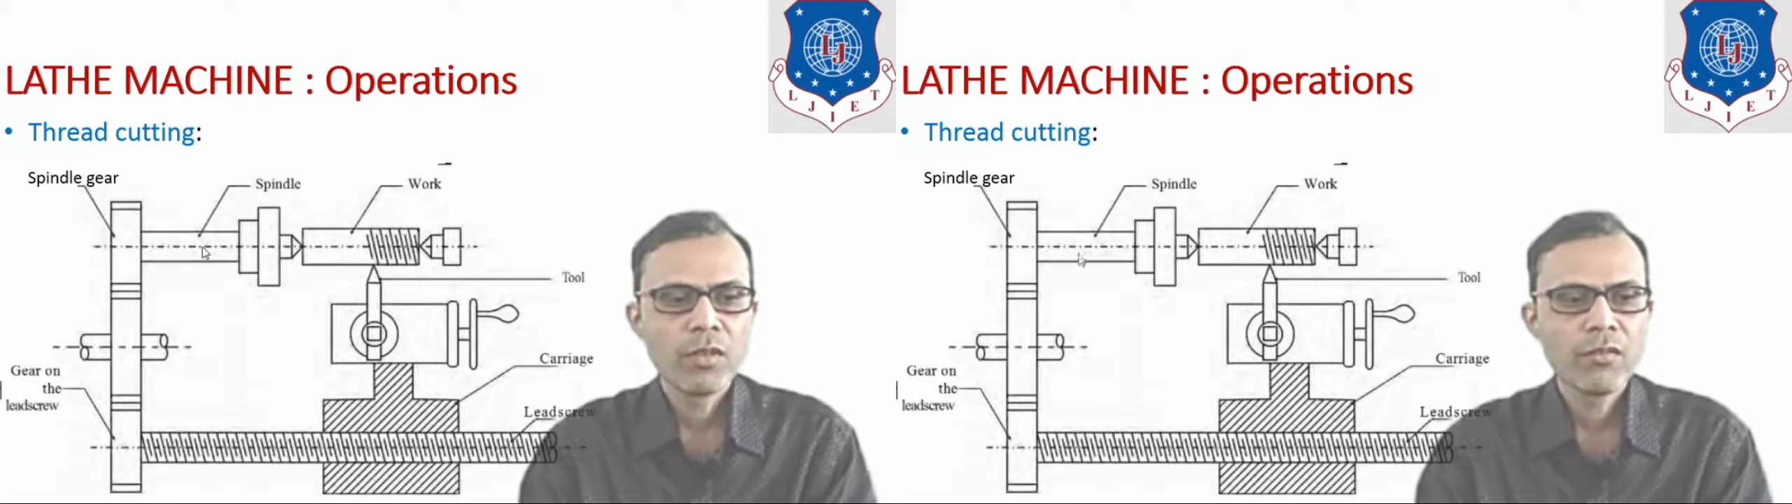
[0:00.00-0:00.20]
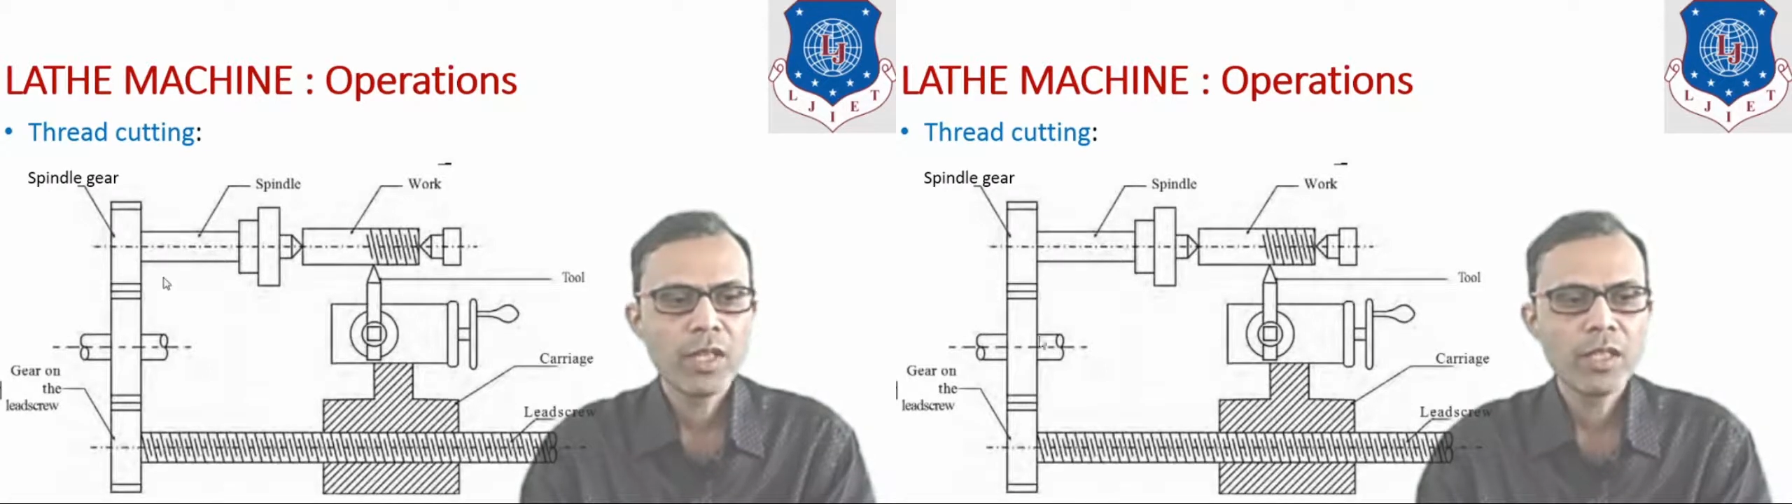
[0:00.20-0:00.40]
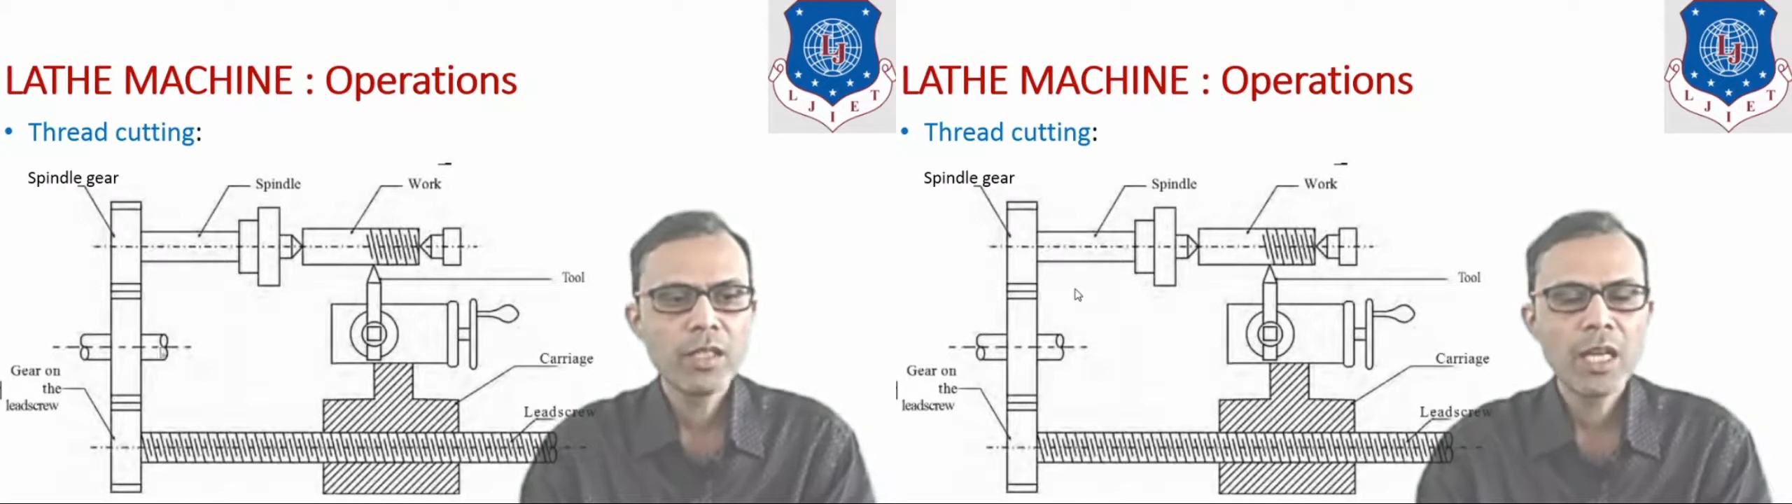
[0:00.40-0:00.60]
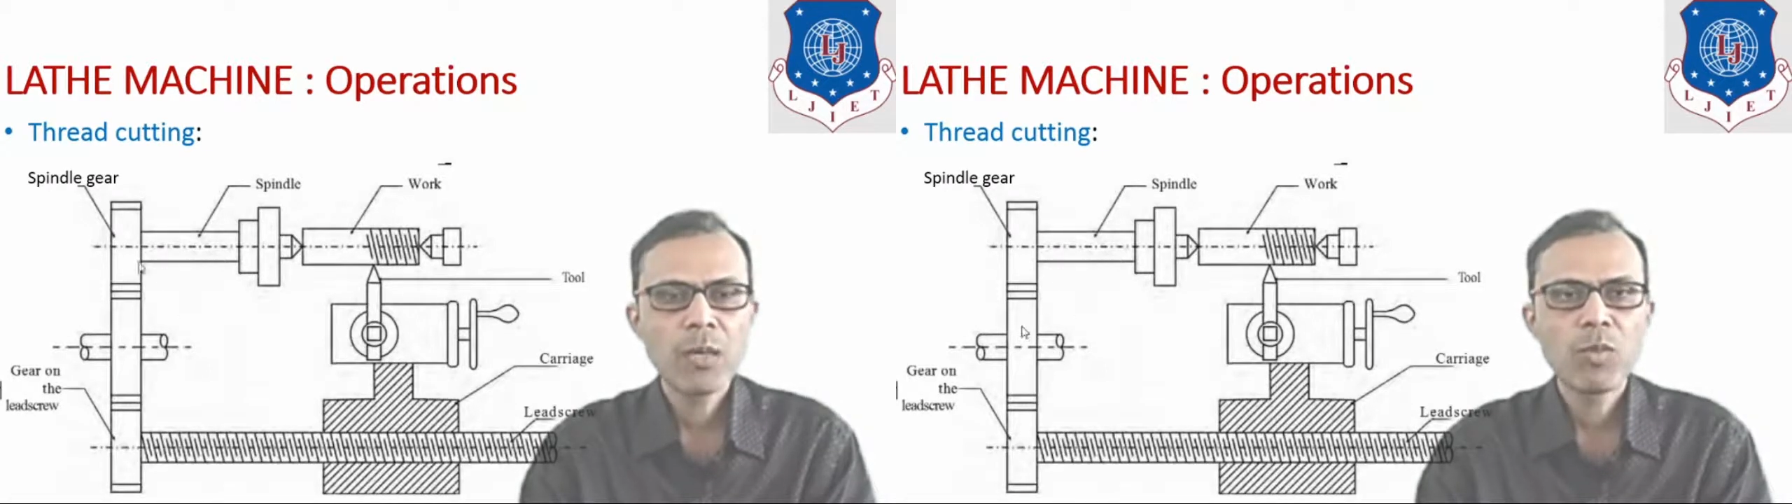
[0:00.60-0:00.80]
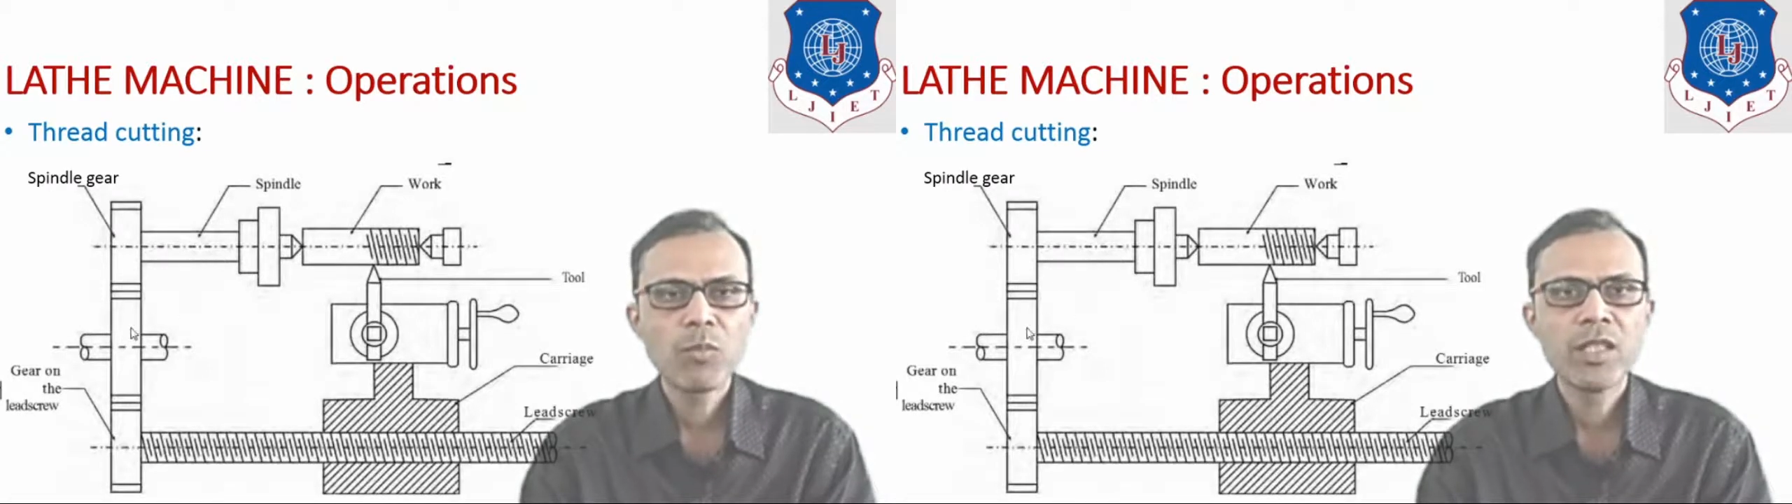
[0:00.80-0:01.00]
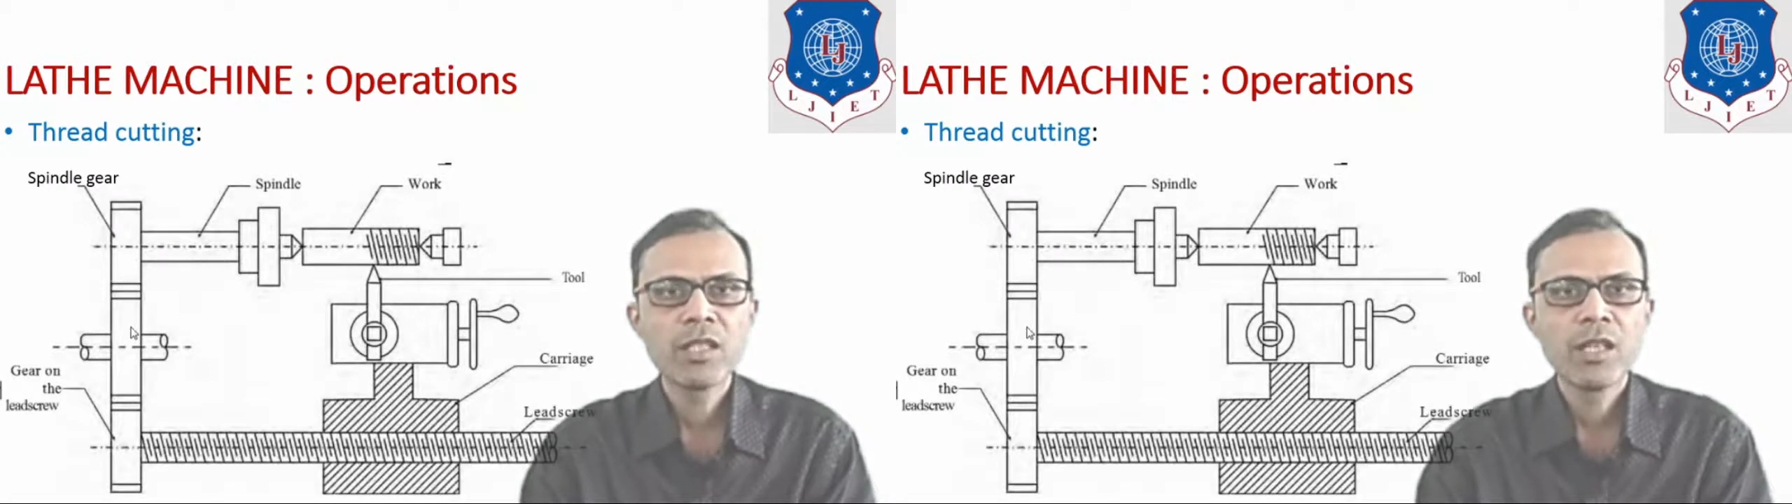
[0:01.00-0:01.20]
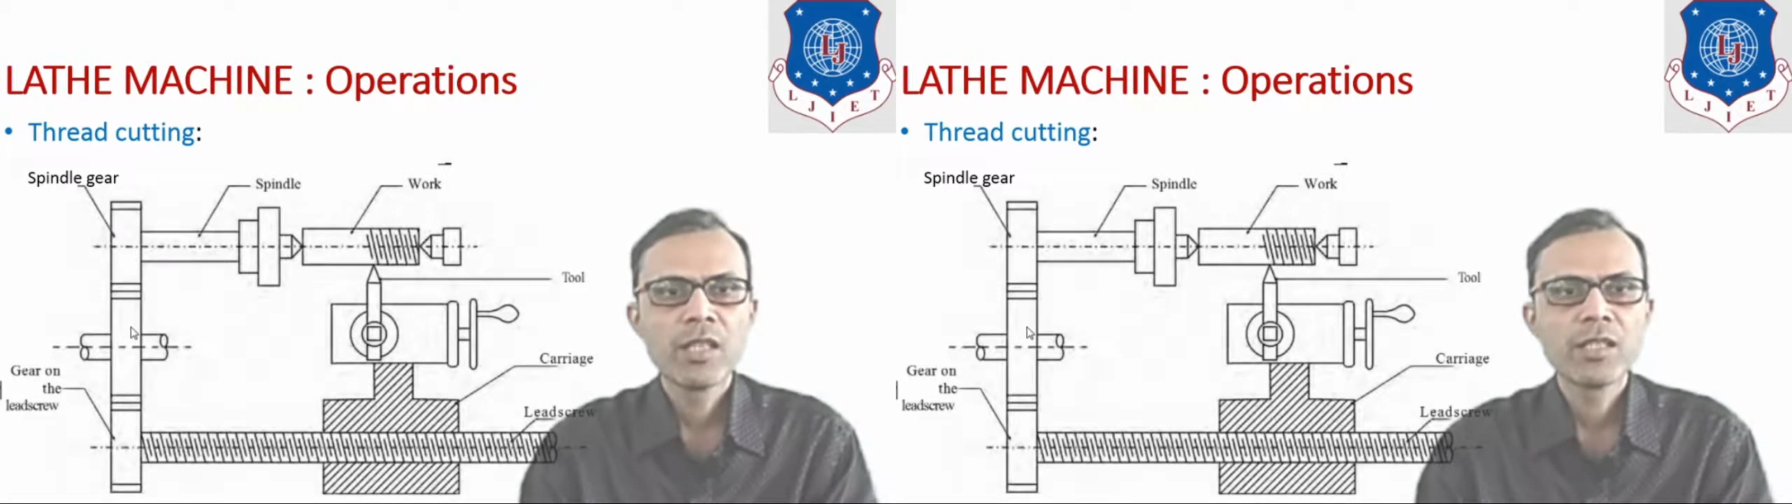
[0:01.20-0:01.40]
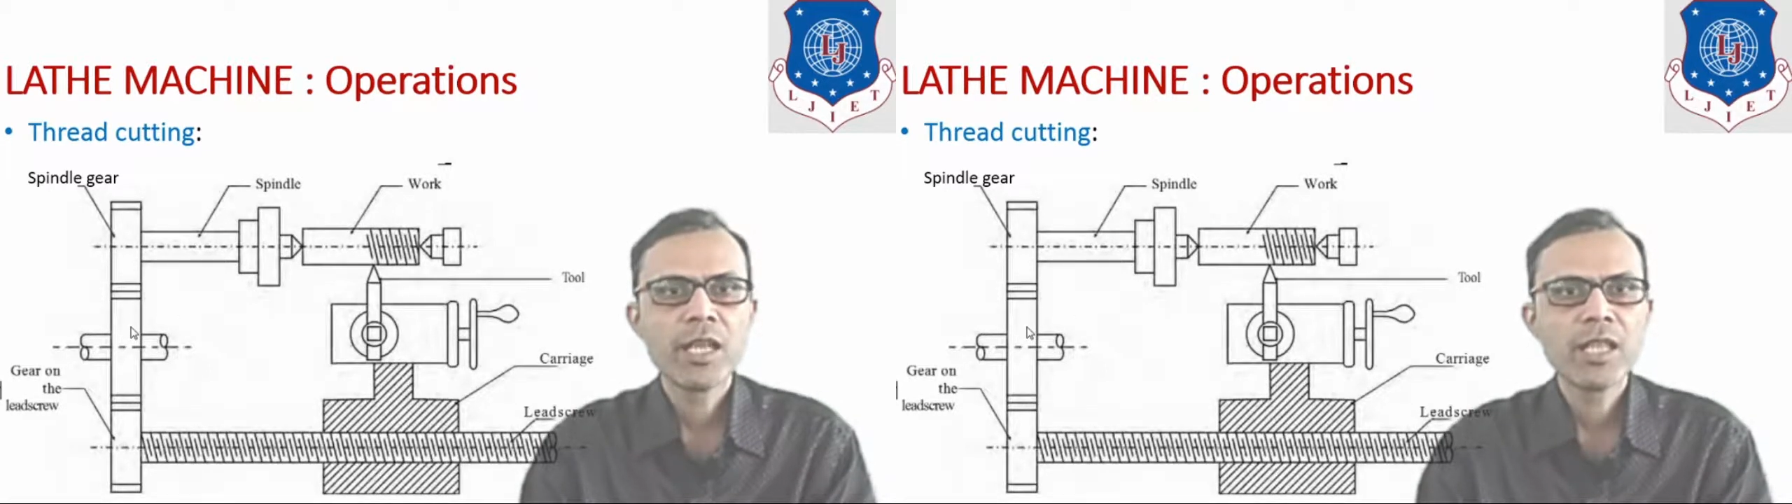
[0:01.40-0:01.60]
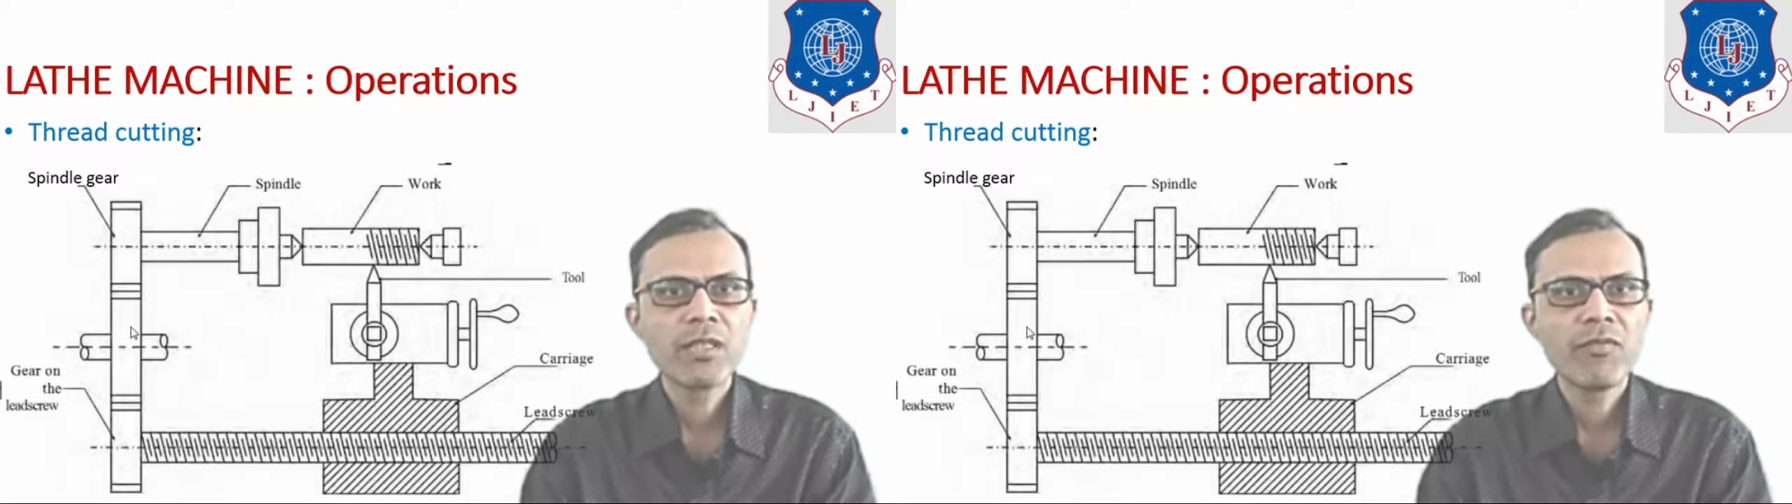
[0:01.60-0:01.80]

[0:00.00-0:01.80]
with the help of this change